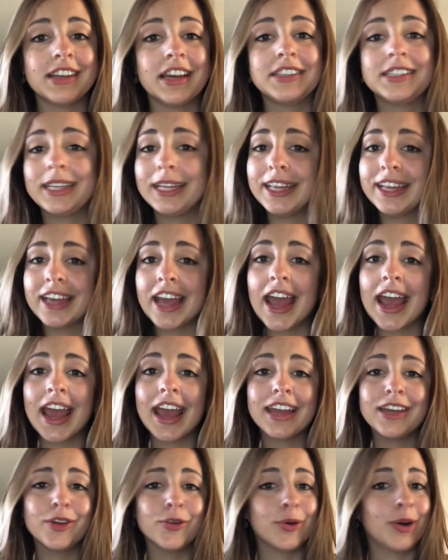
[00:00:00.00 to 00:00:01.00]
a
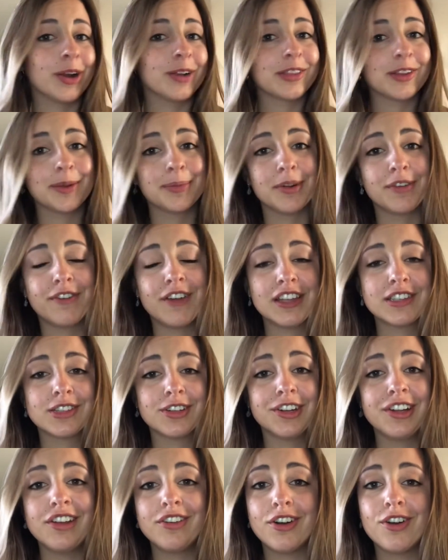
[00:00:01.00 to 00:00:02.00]
TA, you aren't their
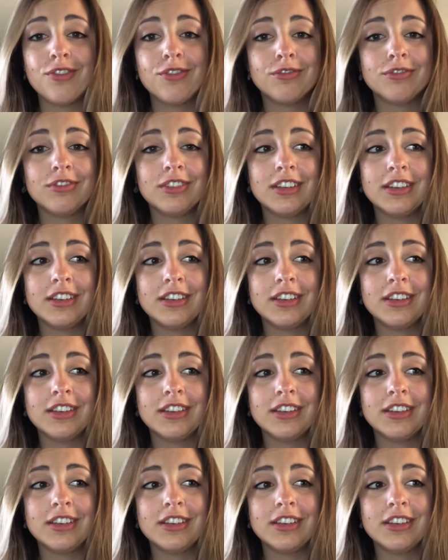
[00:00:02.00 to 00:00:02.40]
professor, you don't